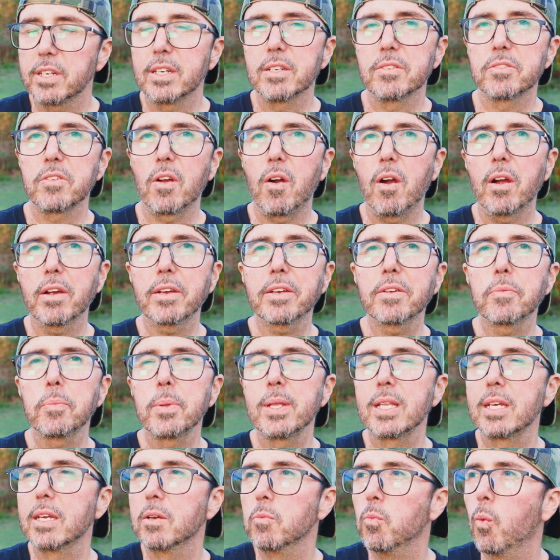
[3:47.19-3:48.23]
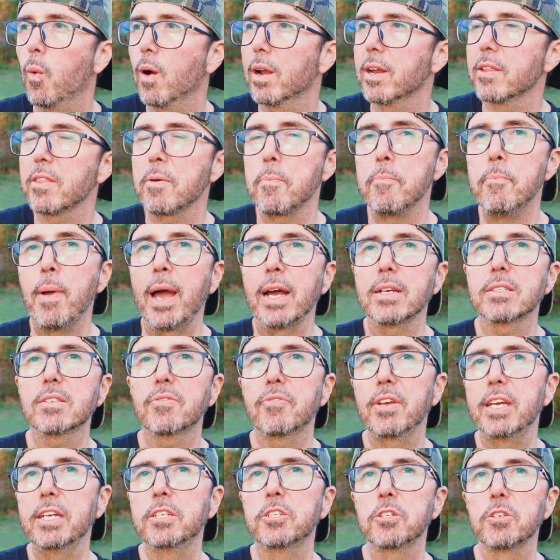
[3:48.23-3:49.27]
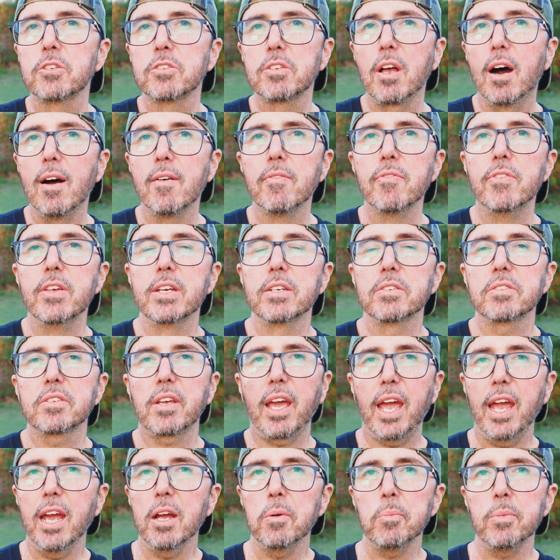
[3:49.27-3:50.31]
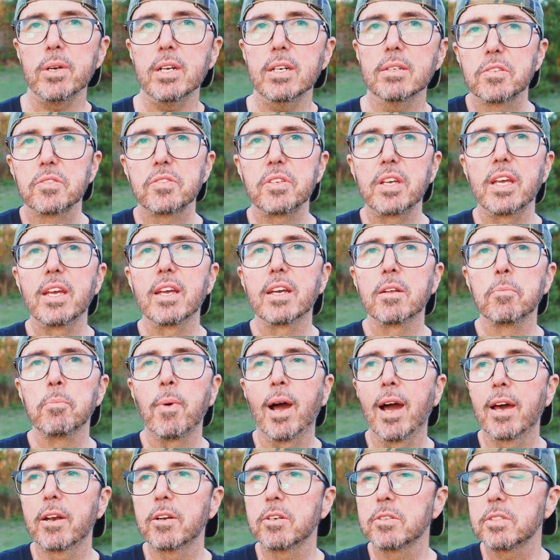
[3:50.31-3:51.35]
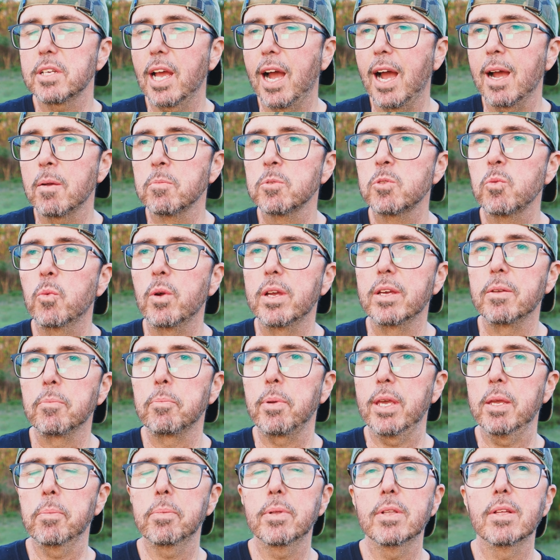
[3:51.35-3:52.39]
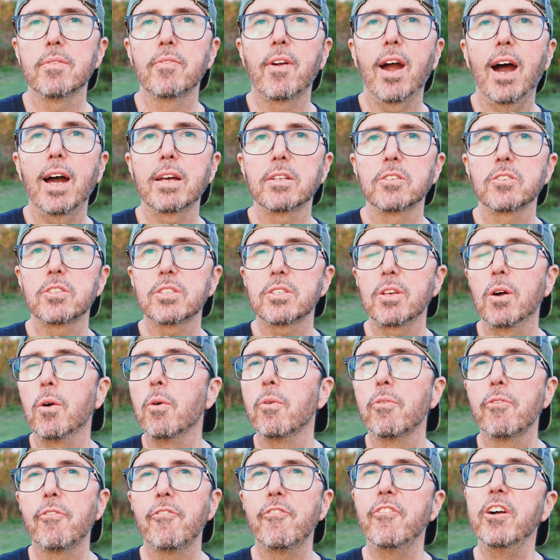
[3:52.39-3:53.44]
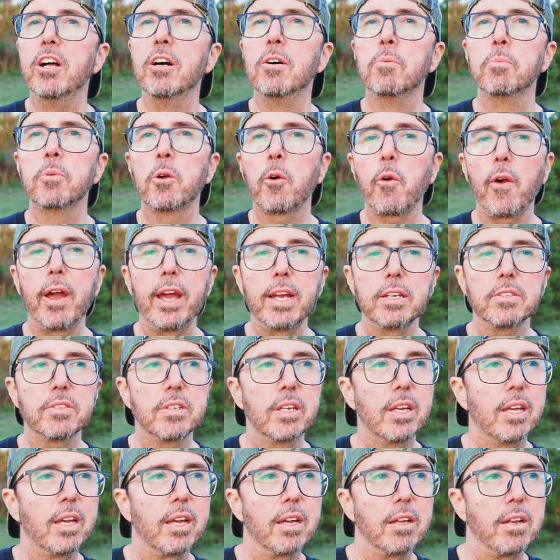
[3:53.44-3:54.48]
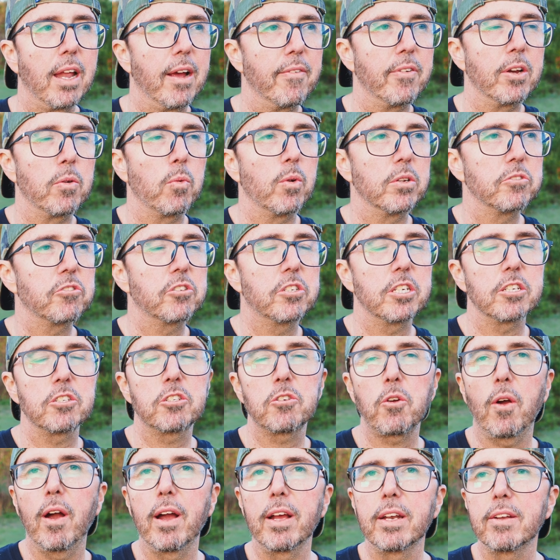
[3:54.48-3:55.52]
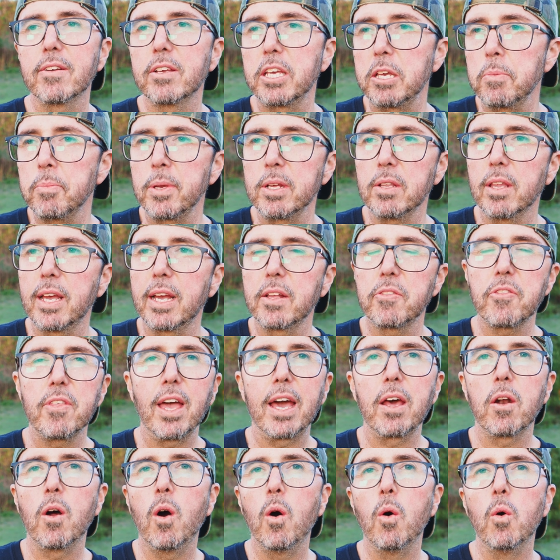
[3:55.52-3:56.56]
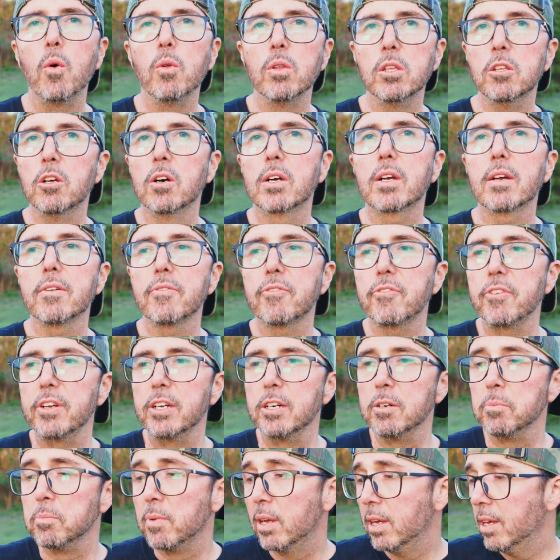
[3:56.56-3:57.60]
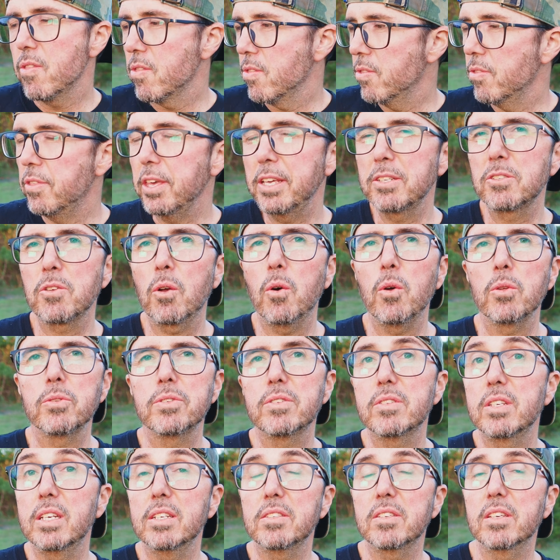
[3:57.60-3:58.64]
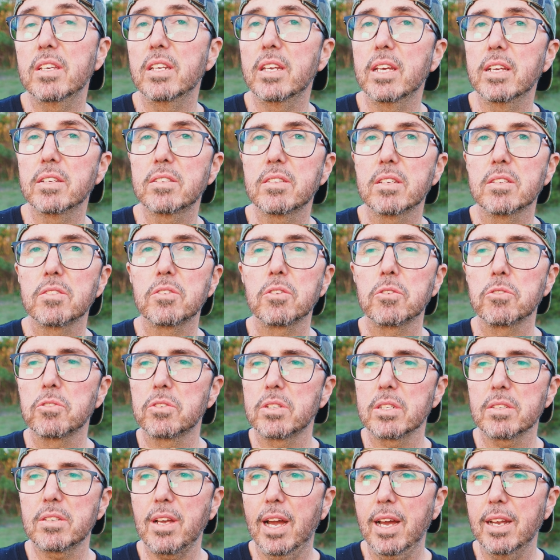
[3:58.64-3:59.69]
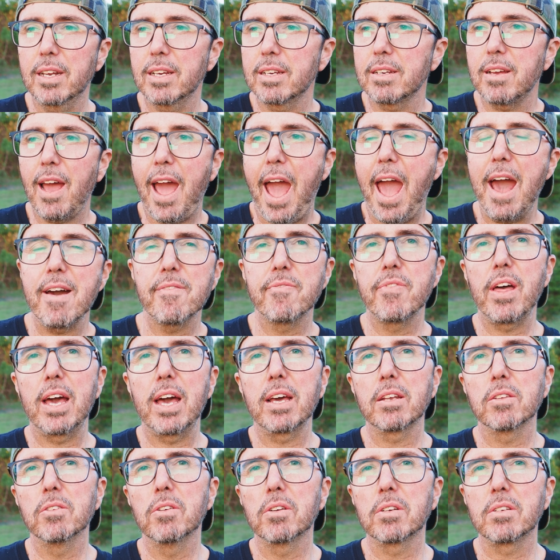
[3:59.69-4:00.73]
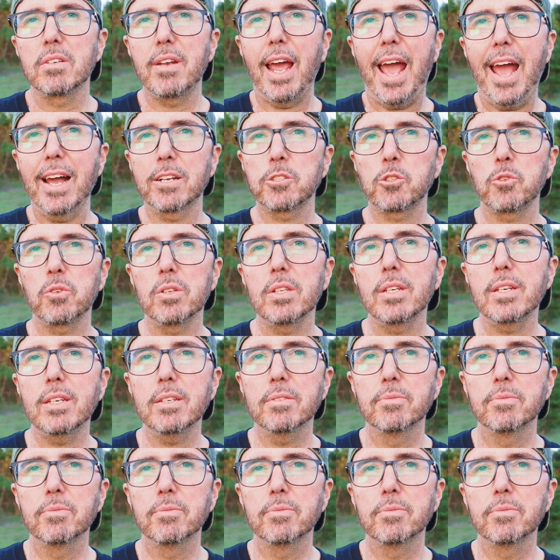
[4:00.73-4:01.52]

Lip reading: is arguably one of the best features of this camera. See, in modern times when people have gotten so film crazy and everyone's just trying to emulate that whole look of film, these old CCD sensors just kind of have that look naturally.